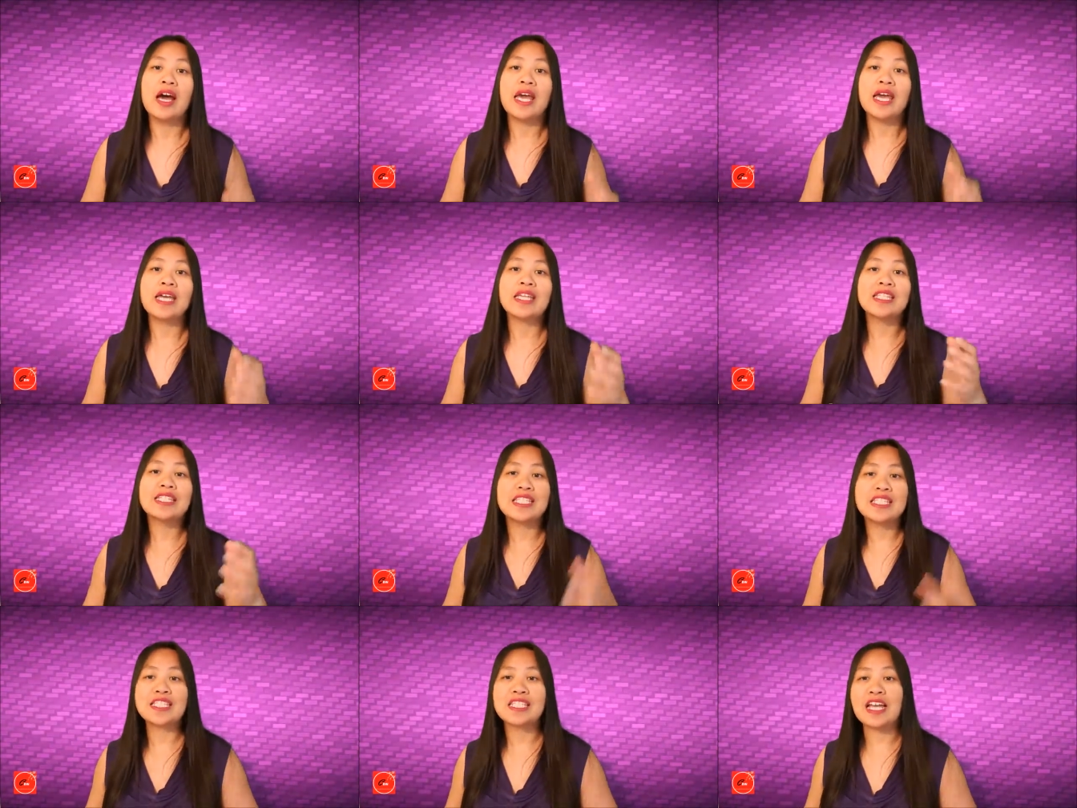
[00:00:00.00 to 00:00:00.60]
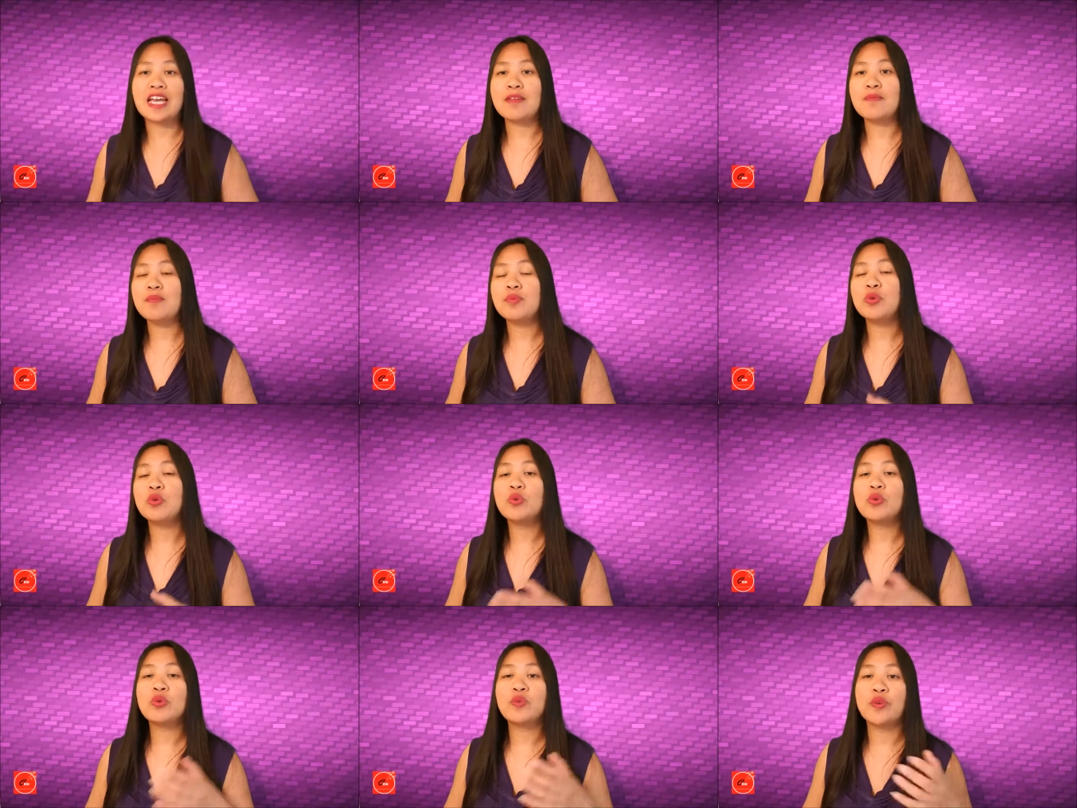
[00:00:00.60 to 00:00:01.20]
a design
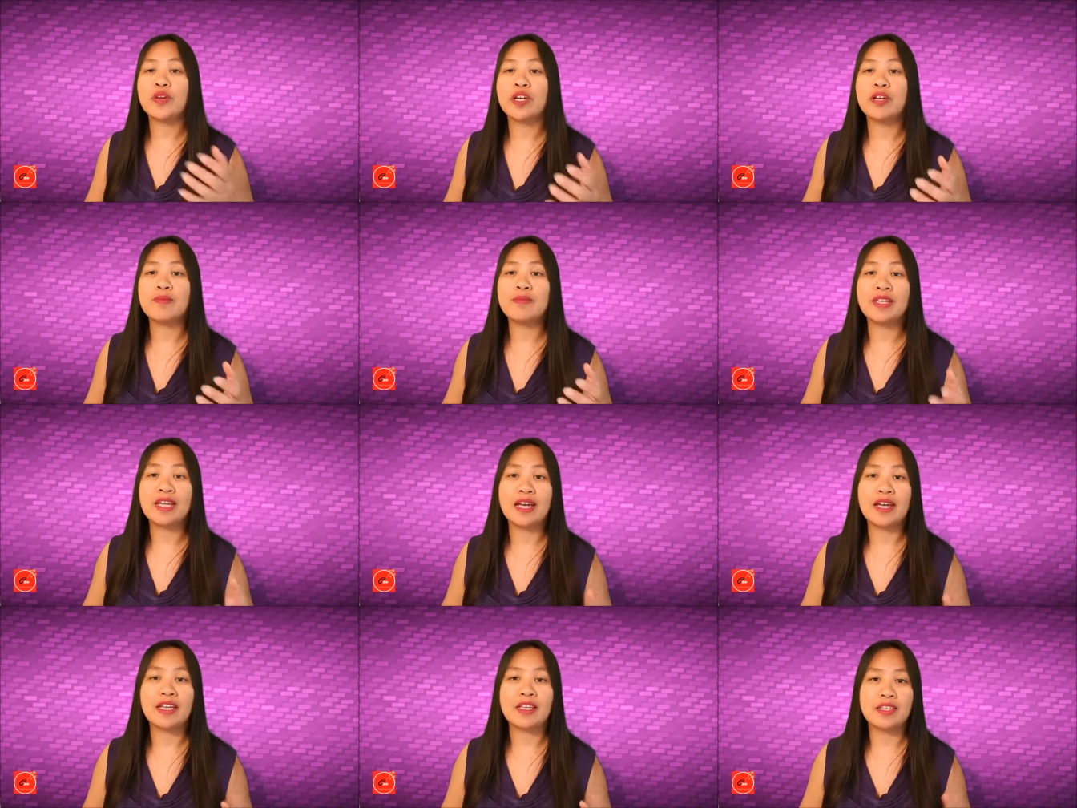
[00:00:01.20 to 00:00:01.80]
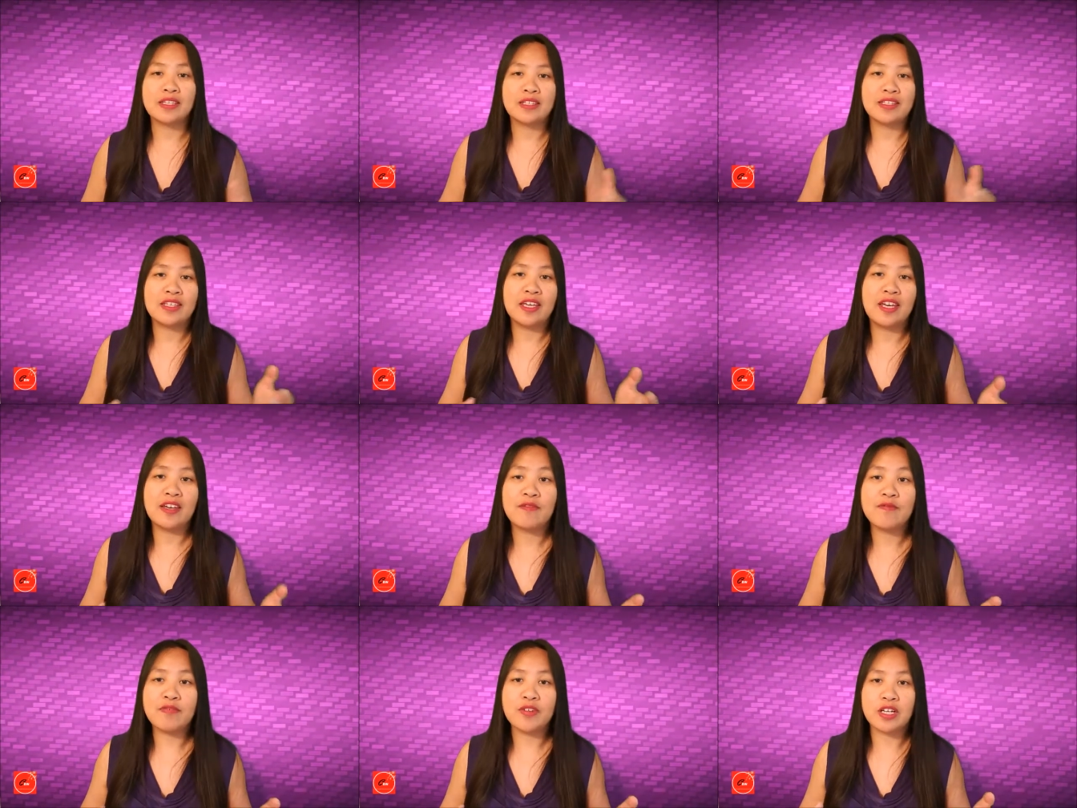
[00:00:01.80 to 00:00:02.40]
program like
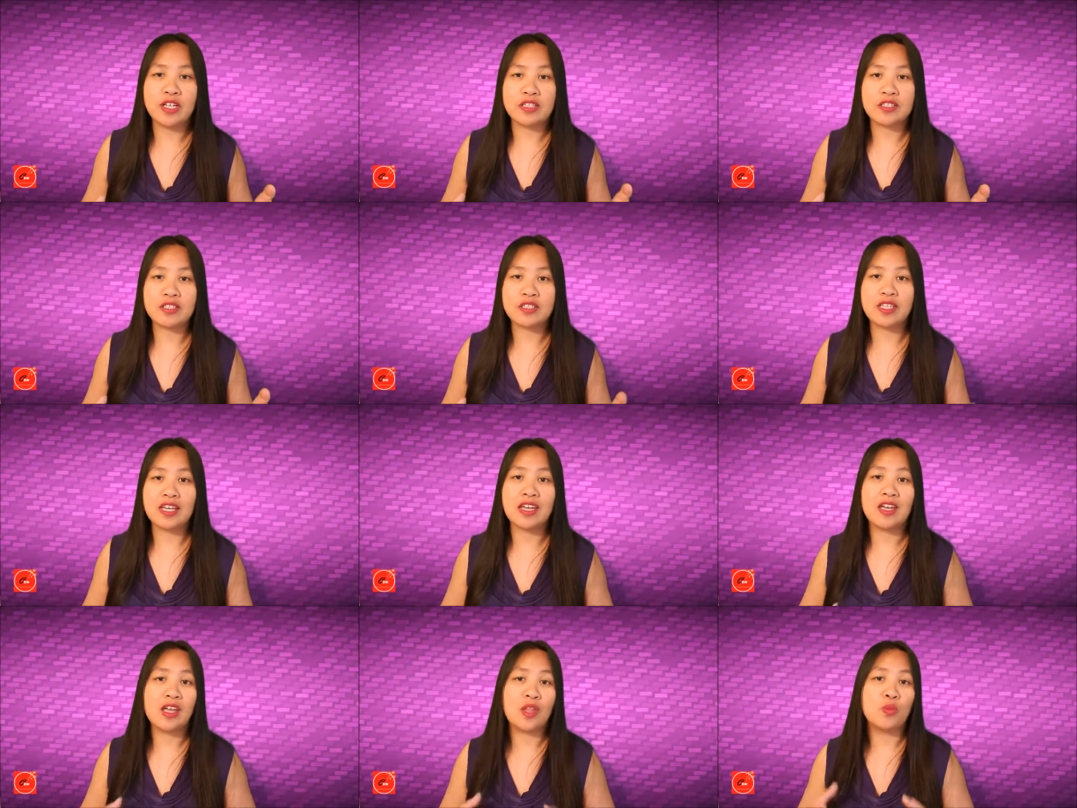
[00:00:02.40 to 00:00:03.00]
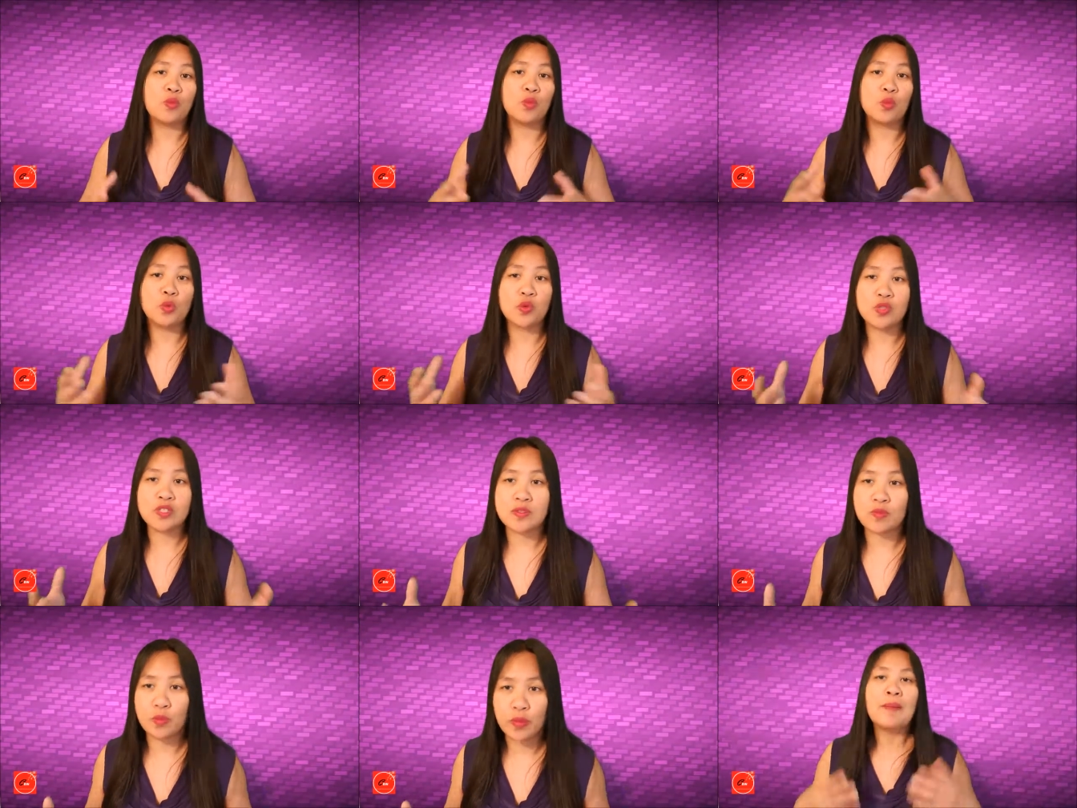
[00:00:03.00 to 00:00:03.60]
Canvas and
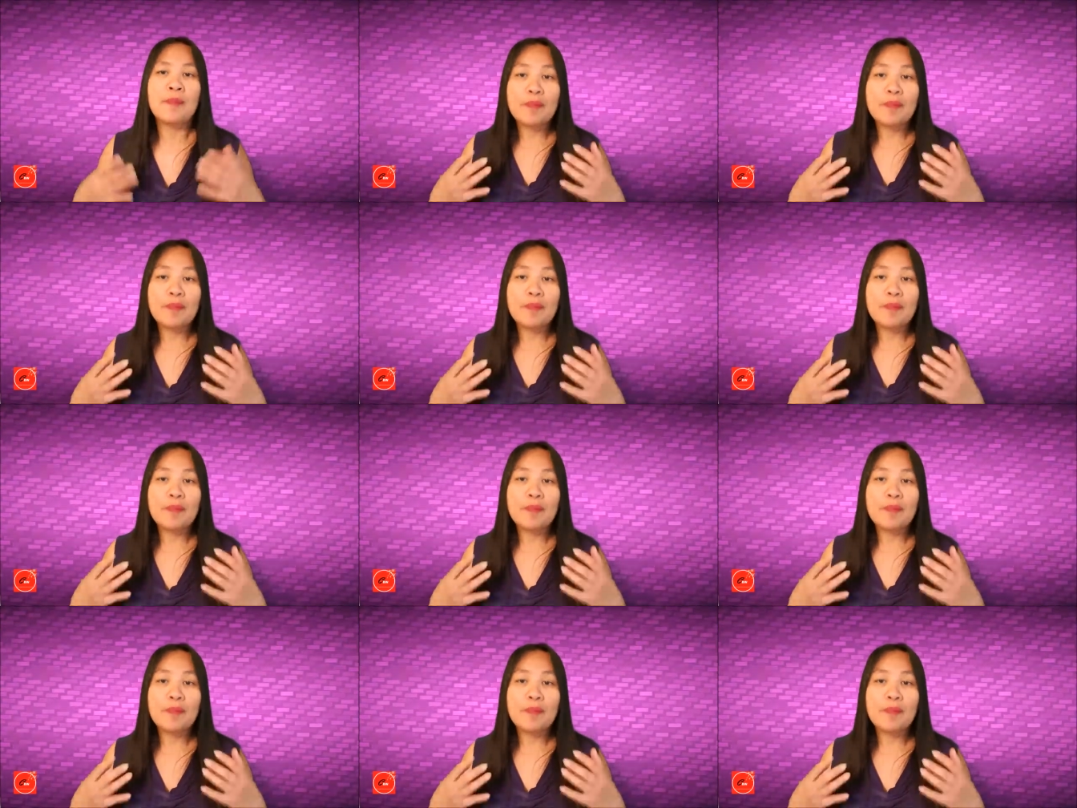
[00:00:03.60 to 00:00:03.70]
WordSwell.